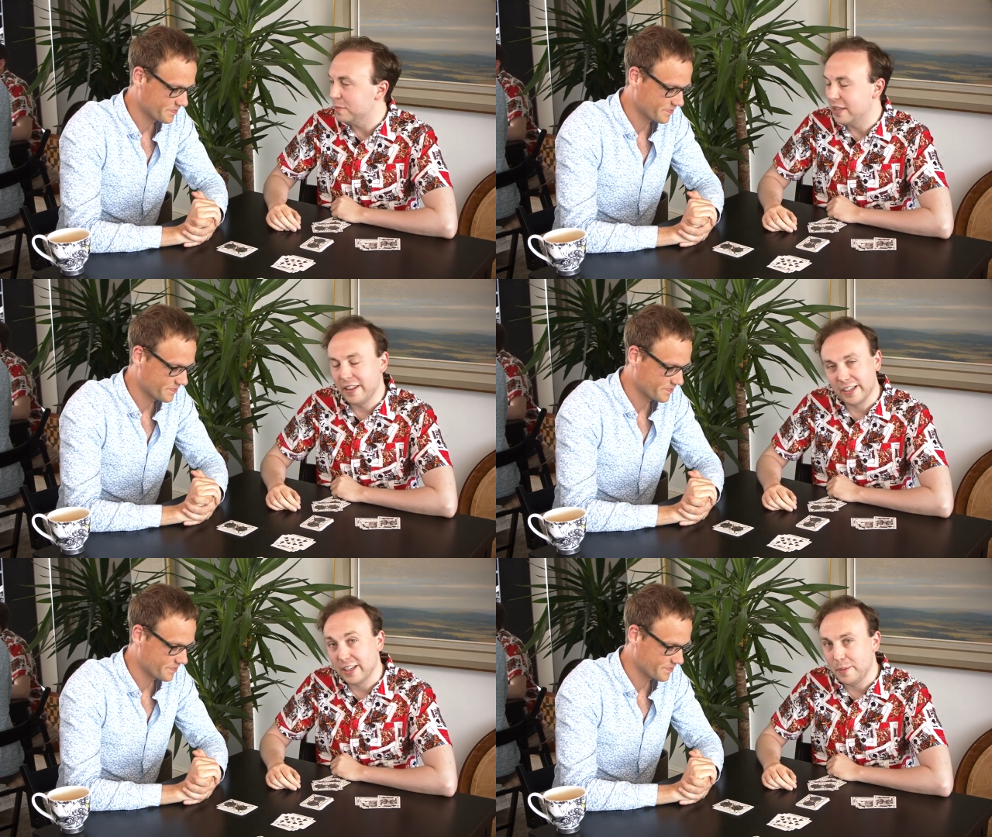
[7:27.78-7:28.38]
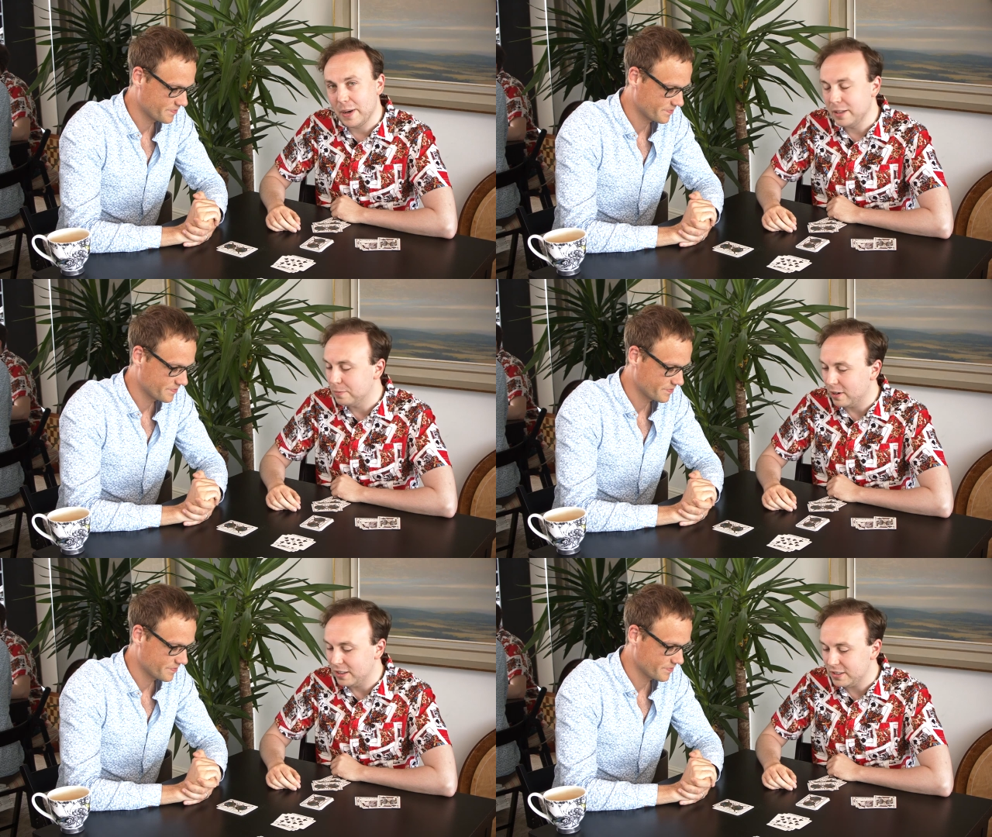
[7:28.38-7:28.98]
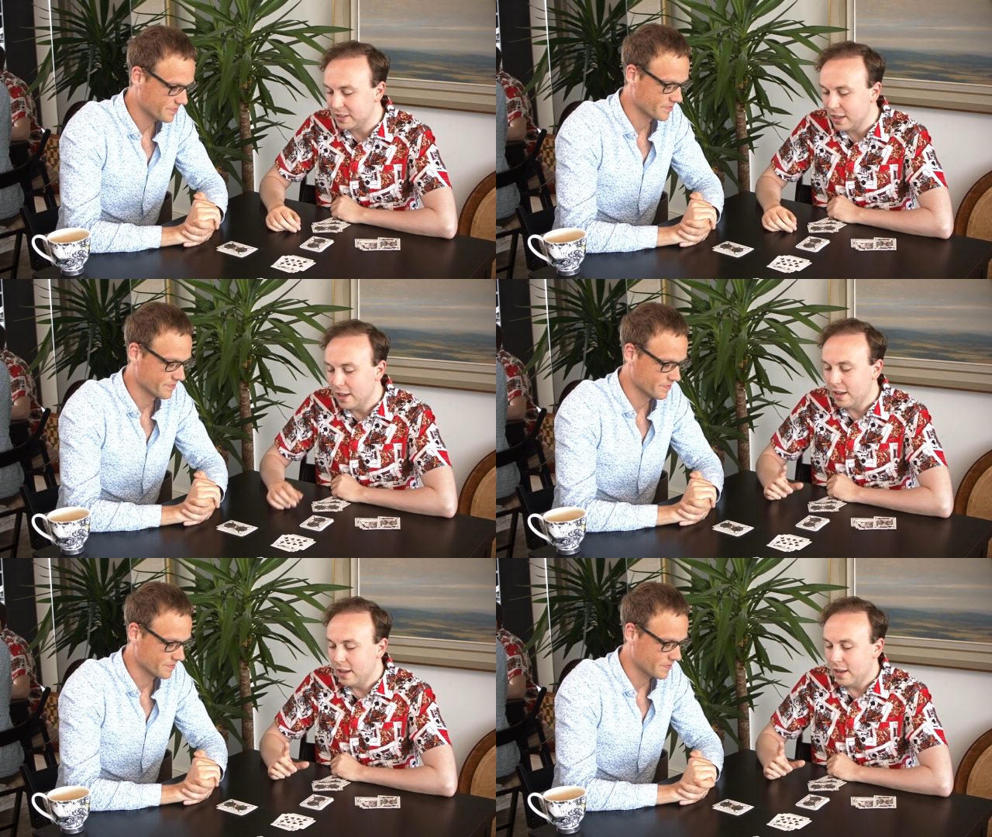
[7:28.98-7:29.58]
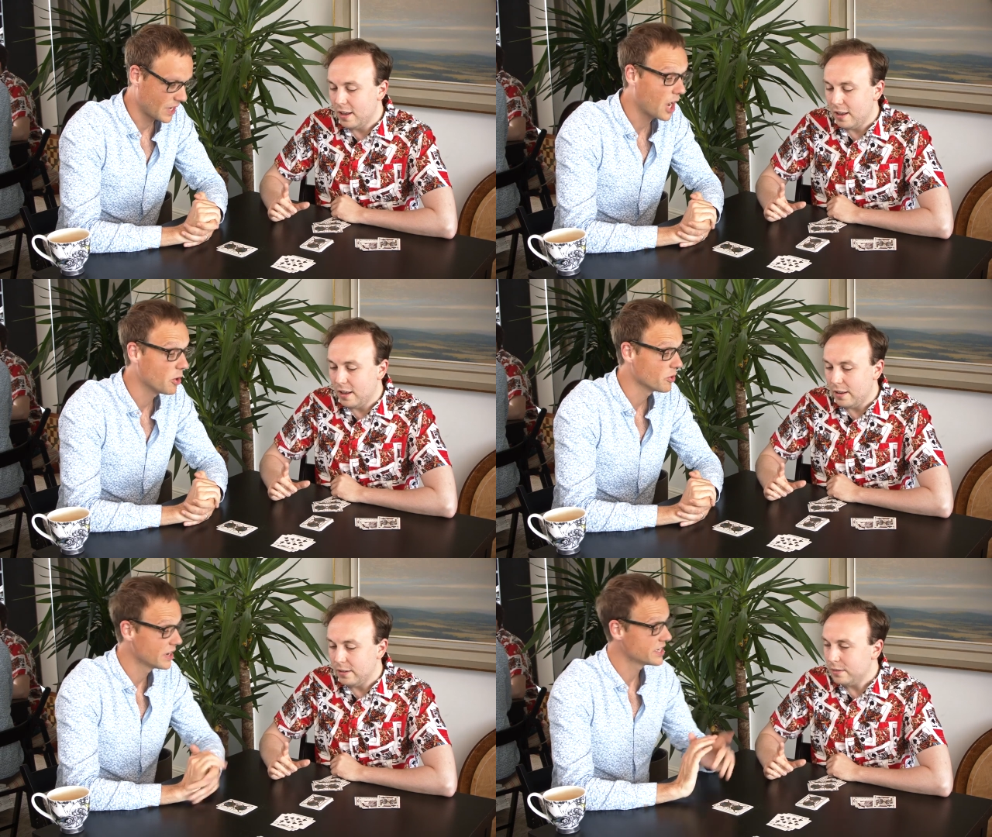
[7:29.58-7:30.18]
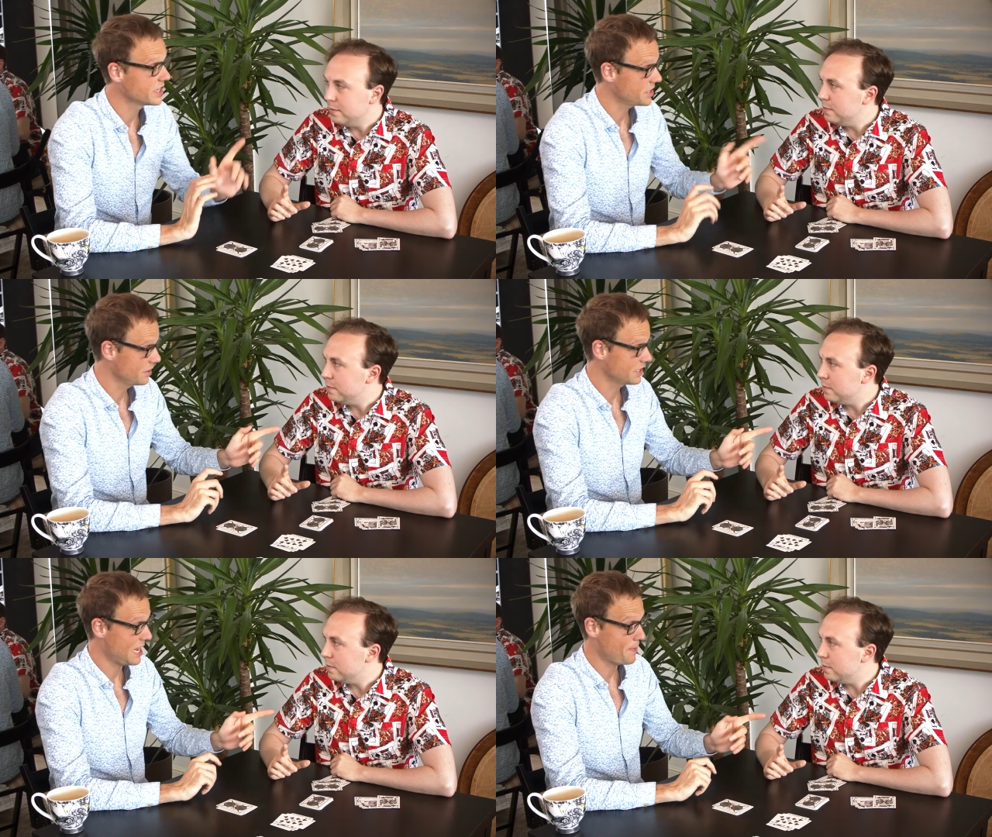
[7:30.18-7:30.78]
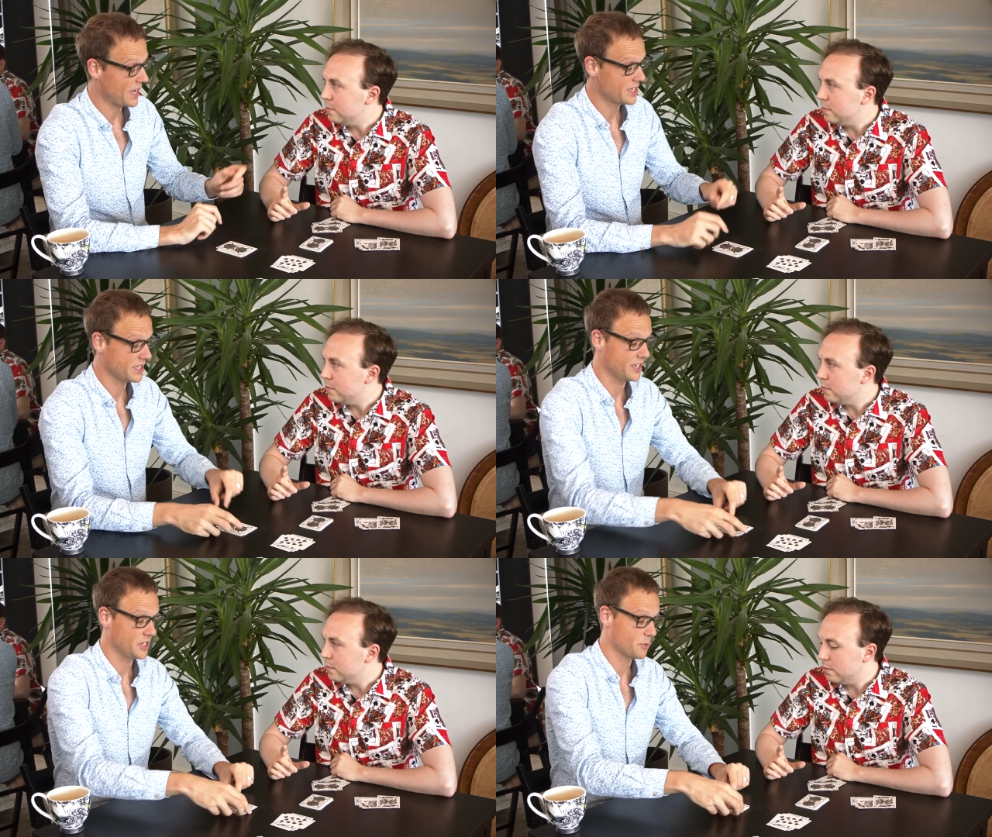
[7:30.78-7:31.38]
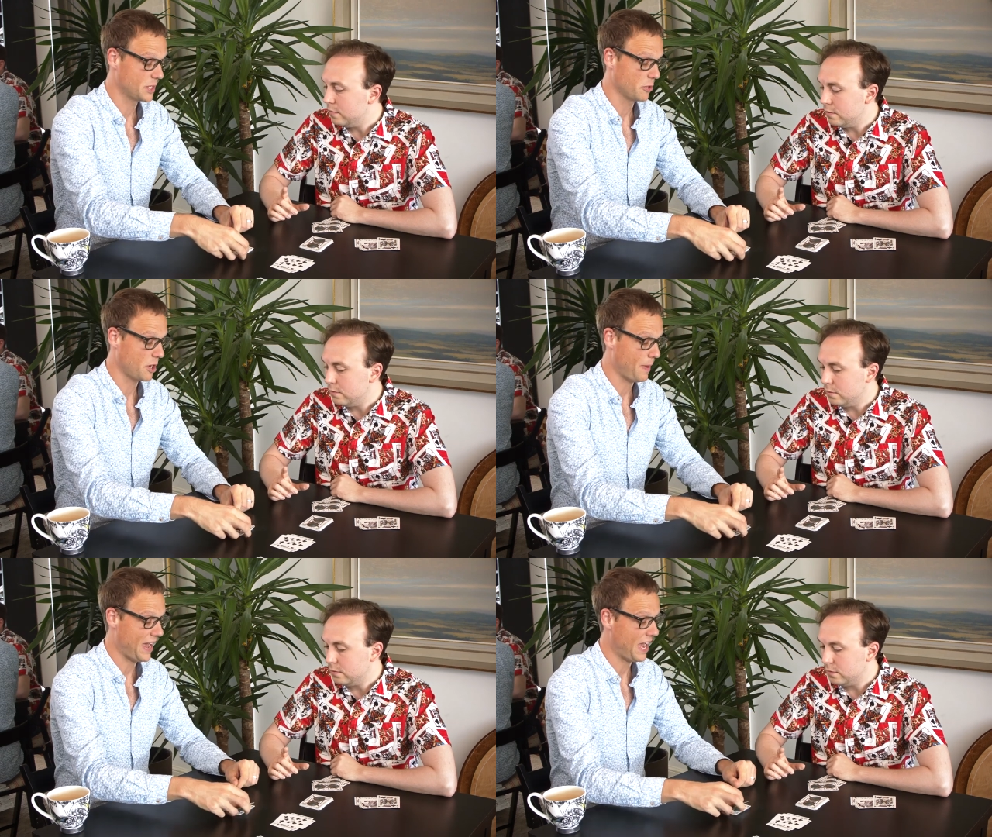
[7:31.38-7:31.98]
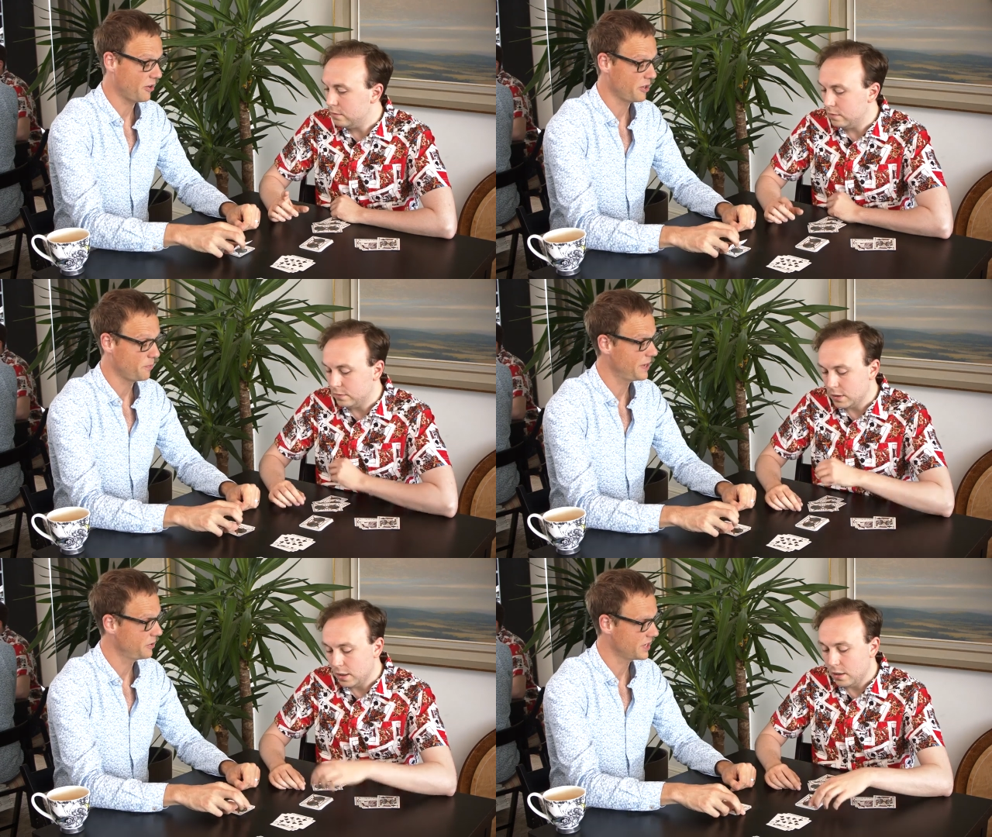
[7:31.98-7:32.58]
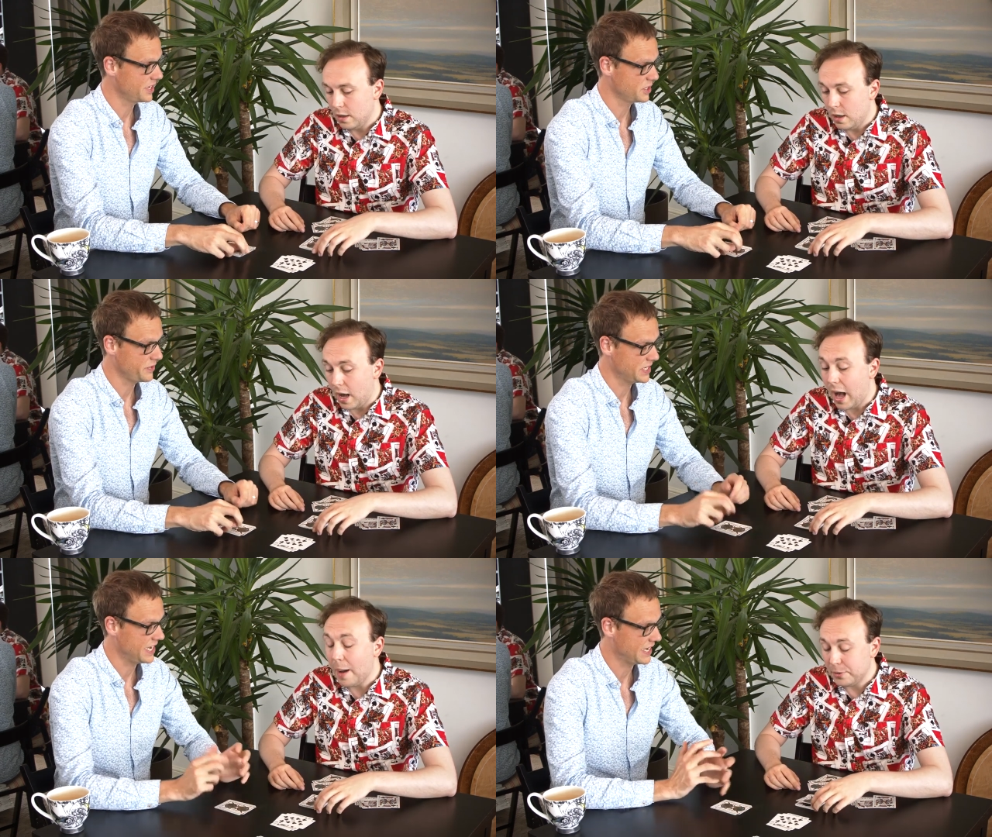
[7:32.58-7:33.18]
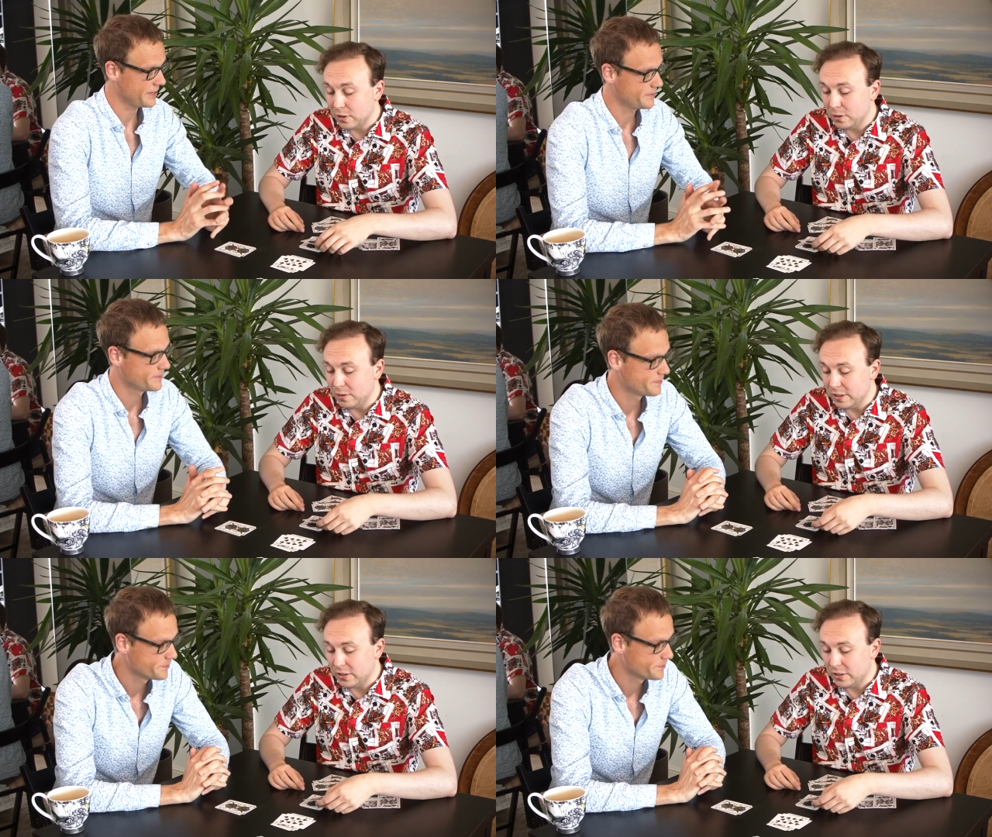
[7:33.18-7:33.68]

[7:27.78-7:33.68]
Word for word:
Speaker 1: them, and then they're going to pay the price. Mm. Oh, additional slapping etiquette. Should we talk about how you peel cards off your deck? Absolutely.